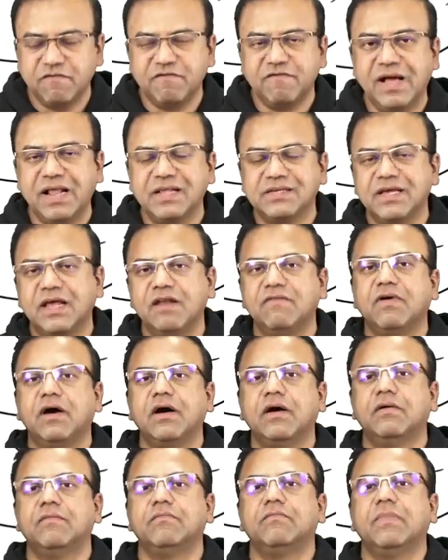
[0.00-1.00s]
if
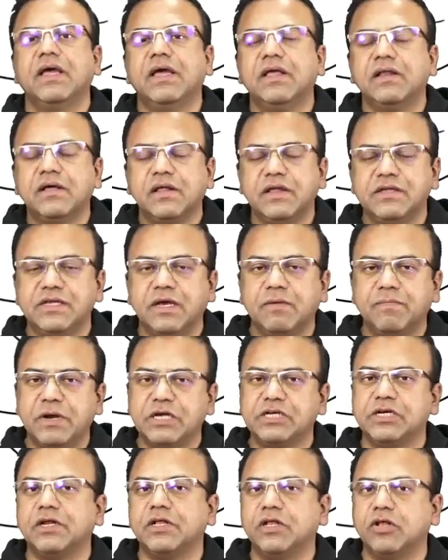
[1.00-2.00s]
valsalva by increasing
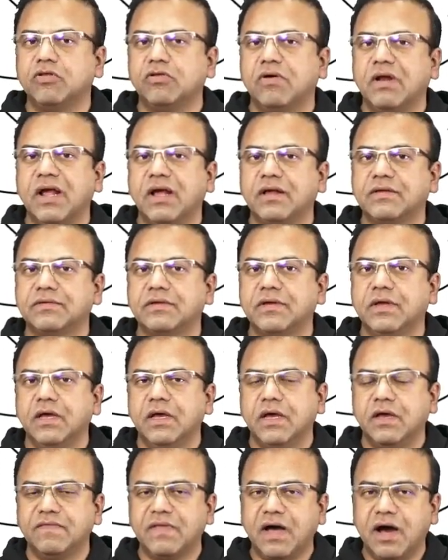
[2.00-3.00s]
pressure in the thorax,
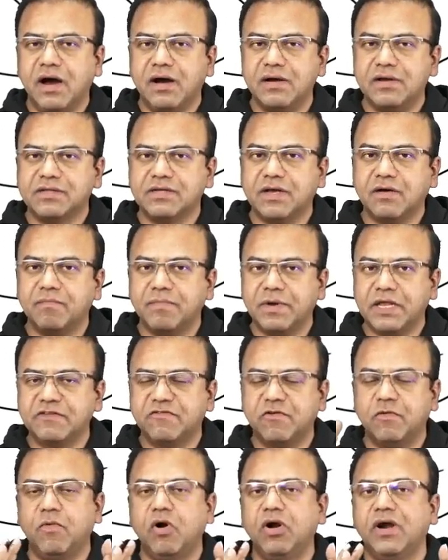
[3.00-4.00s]
the heart is compressed
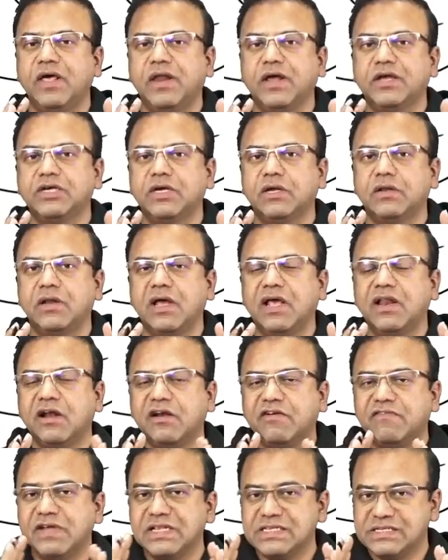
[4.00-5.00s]
from all direction and
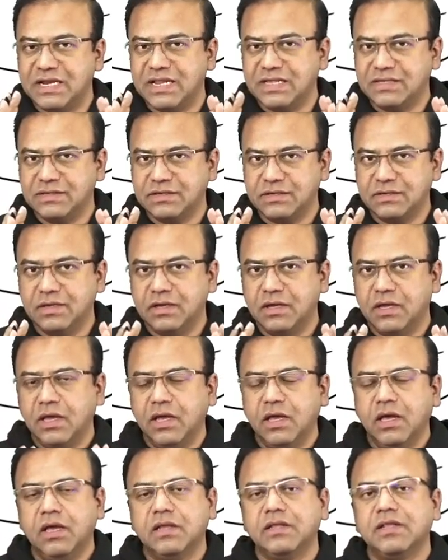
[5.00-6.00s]
it fills less,
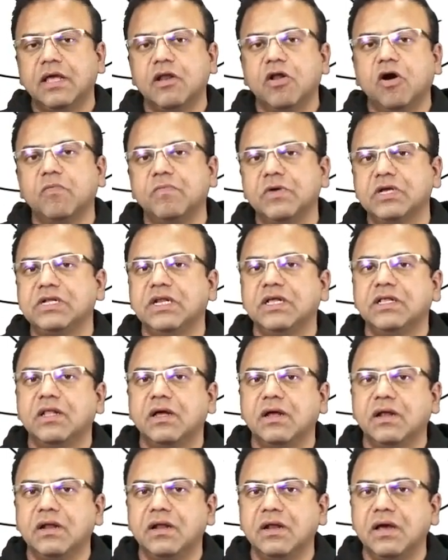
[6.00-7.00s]
then obviously
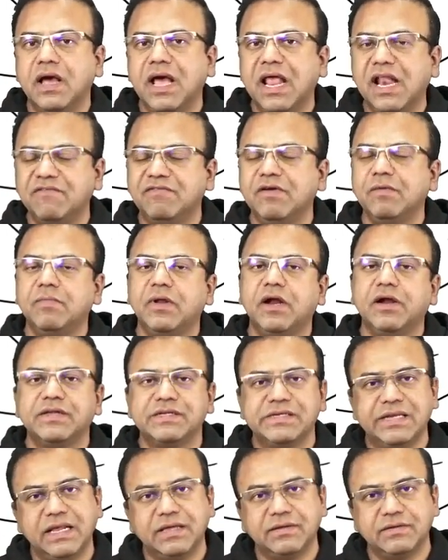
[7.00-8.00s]
the LV blood
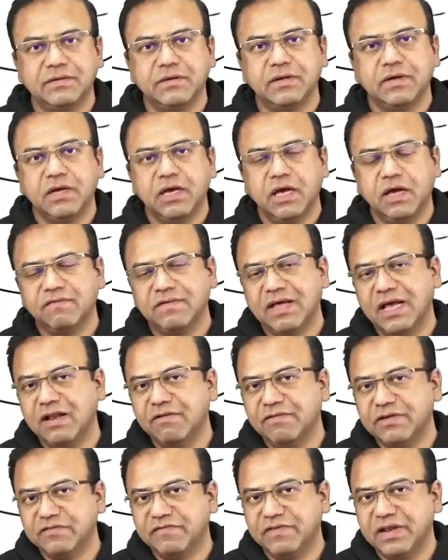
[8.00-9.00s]
is less. If the
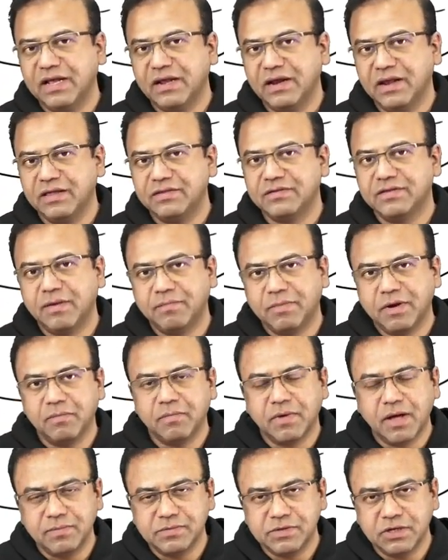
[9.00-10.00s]
LV is filling less, septum
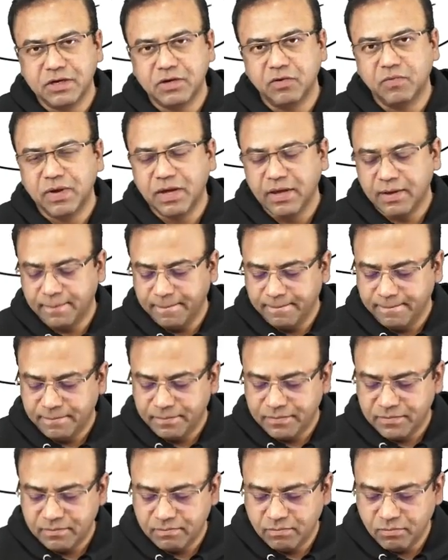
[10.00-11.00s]
comes in the way,
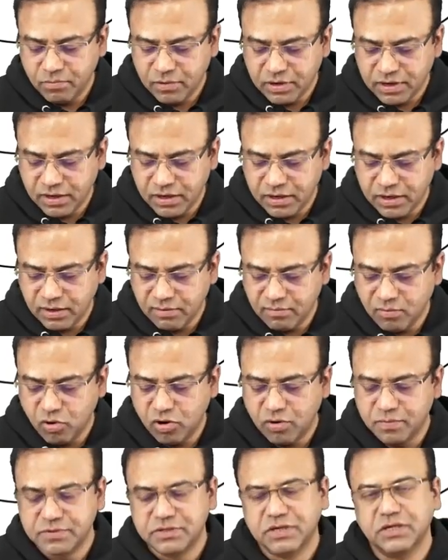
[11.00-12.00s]
creating
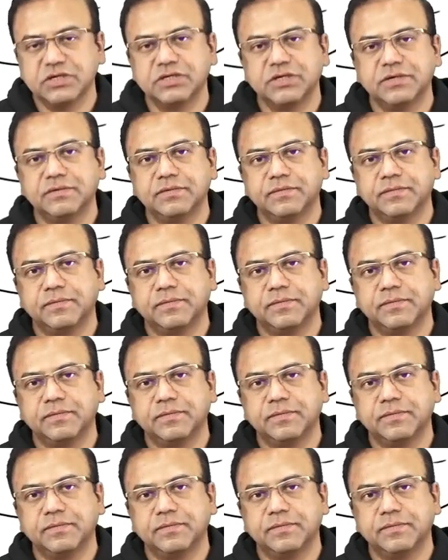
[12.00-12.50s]
more obstruction.